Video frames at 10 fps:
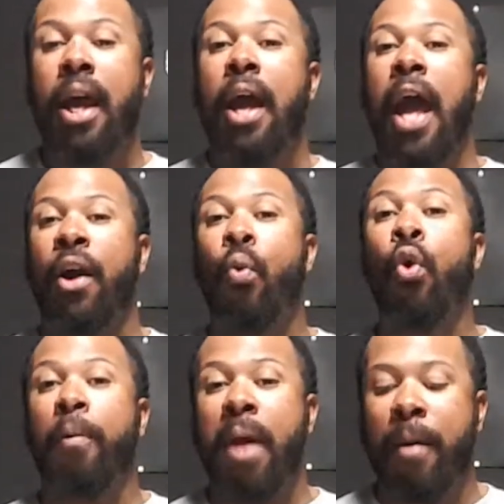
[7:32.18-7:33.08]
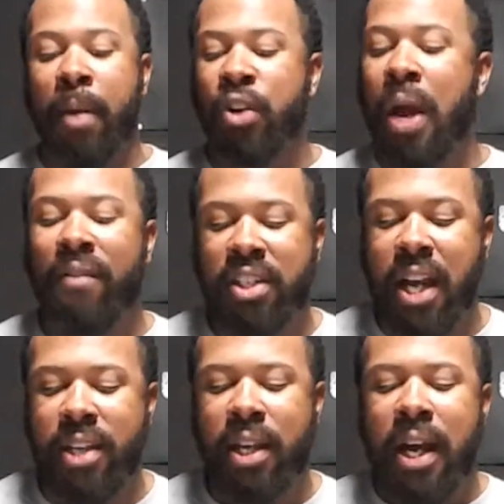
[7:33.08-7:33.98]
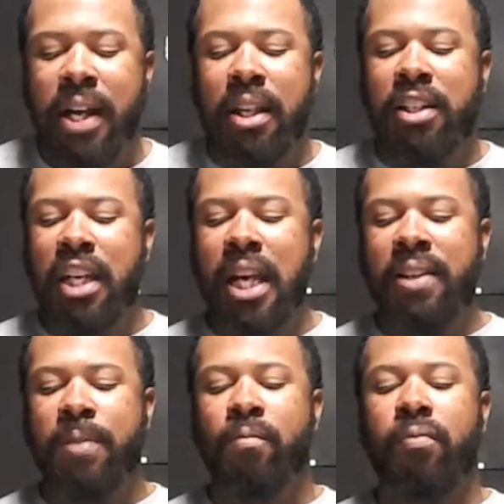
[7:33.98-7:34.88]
at quarterback, man. You have a chance. The Chiefs